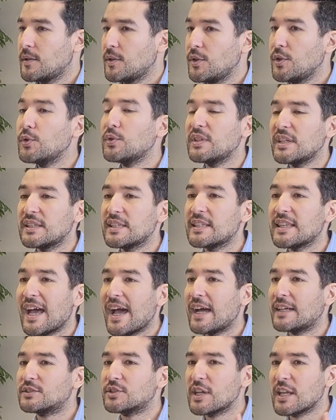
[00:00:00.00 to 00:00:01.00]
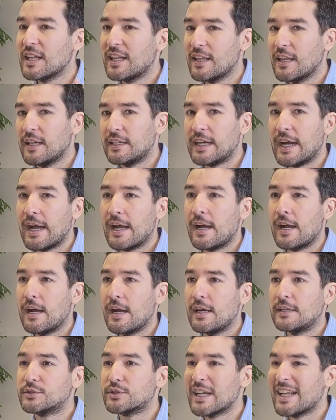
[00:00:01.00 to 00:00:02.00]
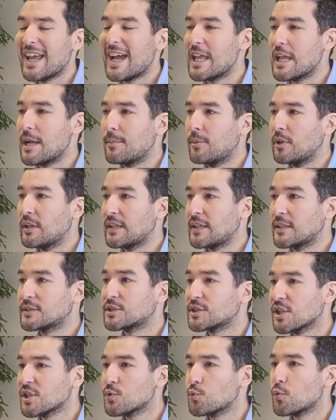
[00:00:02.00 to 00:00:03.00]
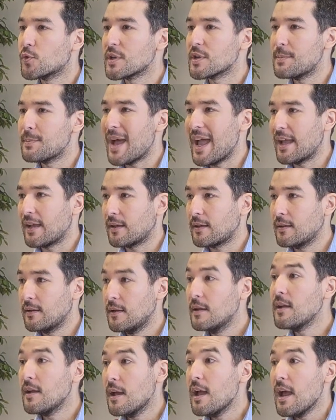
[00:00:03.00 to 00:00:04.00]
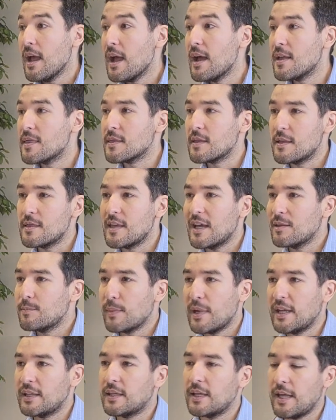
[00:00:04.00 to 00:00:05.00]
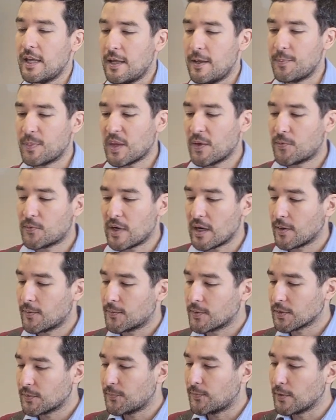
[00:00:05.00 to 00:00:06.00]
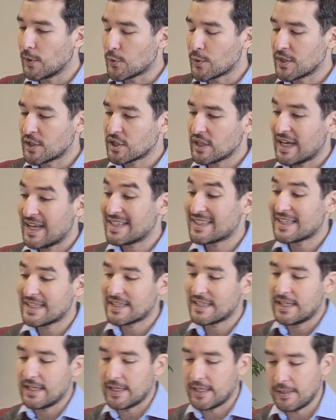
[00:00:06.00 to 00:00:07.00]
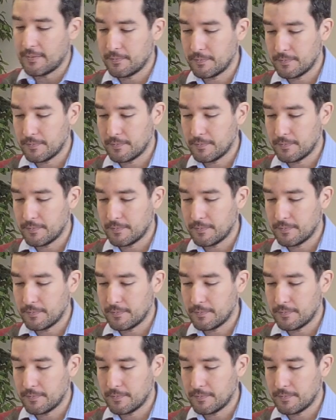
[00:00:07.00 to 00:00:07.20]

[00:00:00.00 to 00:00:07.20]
You needed a reliable and a trustworthy bank, and that made Frankfurt flourish as a city.